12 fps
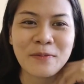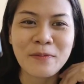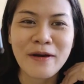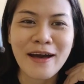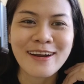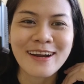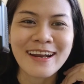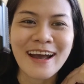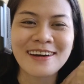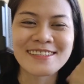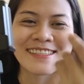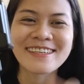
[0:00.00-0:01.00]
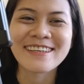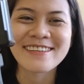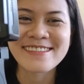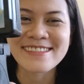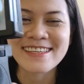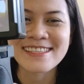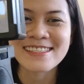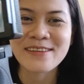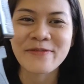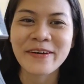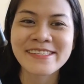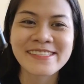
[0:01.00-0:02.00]
getting better now to use this the
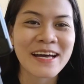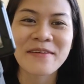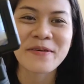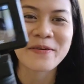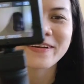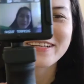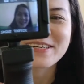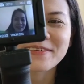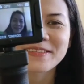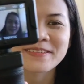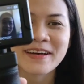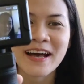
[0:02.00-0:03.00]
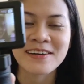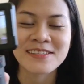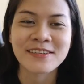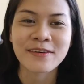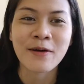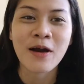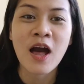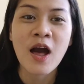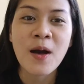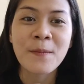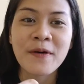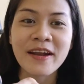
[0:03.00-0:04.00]
first time I really don't know how to
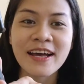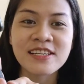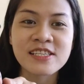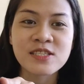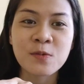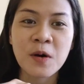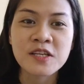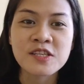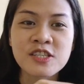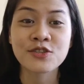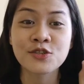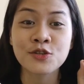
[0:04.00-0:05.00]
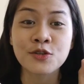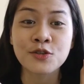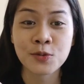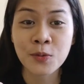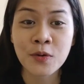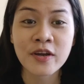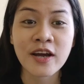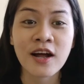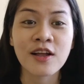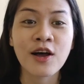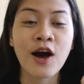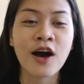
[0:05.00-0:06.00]
but I just watched a
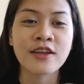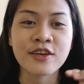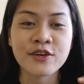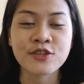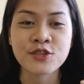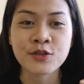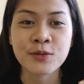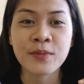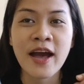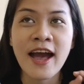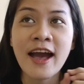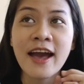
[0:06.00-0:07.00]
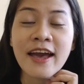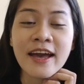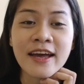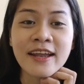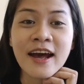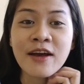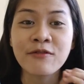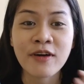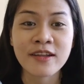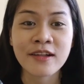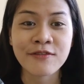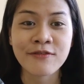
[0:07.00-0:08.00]
tutorial on YouTube and I
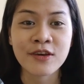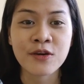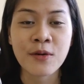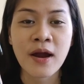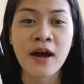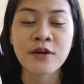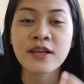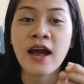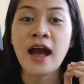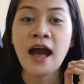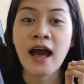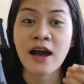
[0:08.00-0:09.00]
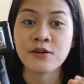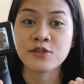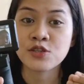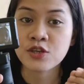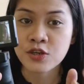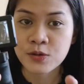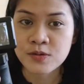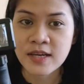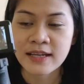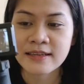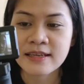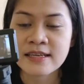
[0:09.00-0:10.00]
finally figure out how to
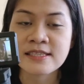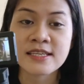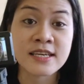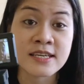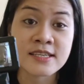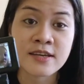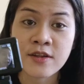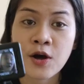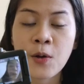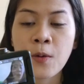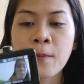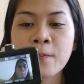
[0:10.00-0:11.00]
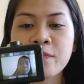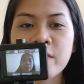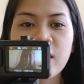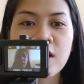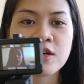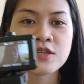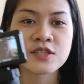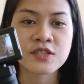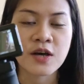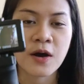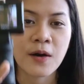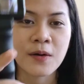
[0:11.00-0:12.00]
use it it's easy though
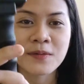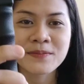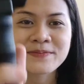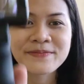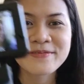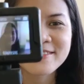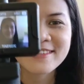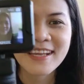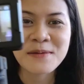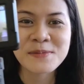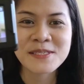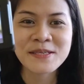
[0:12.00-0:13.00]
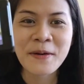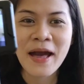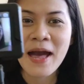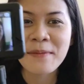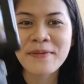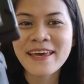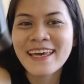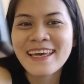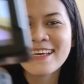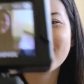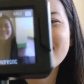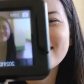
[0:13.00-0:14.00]
so I'm so
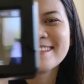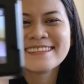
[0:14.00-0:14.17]
happy!